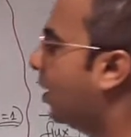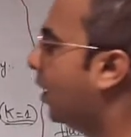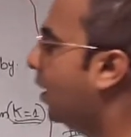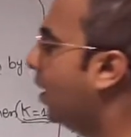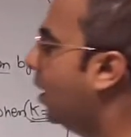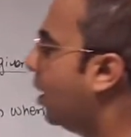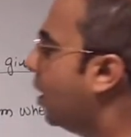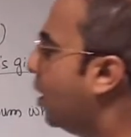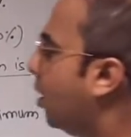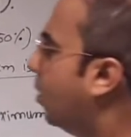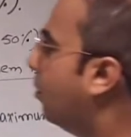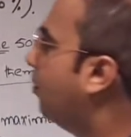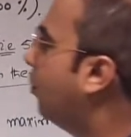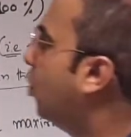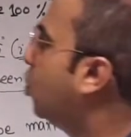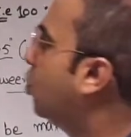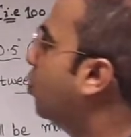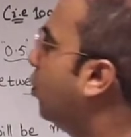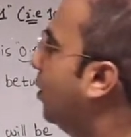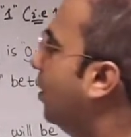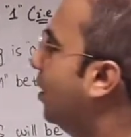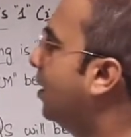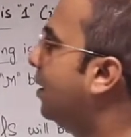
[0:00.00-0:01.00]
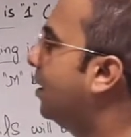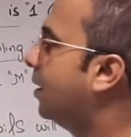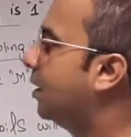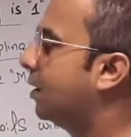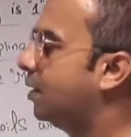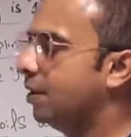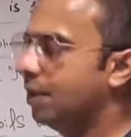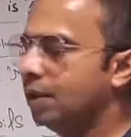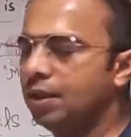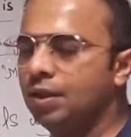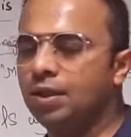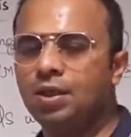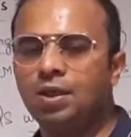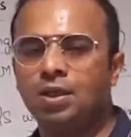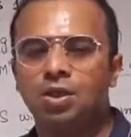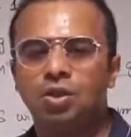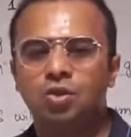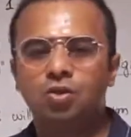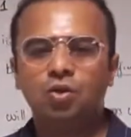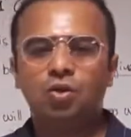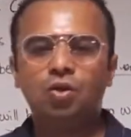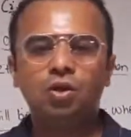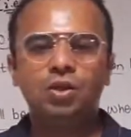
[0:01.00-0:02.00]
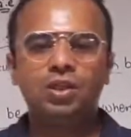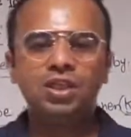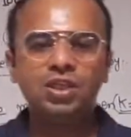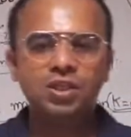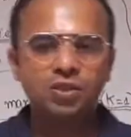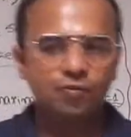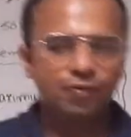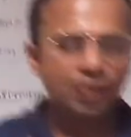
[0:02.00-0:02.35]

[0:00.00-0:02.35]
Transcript: the mutual induction. So this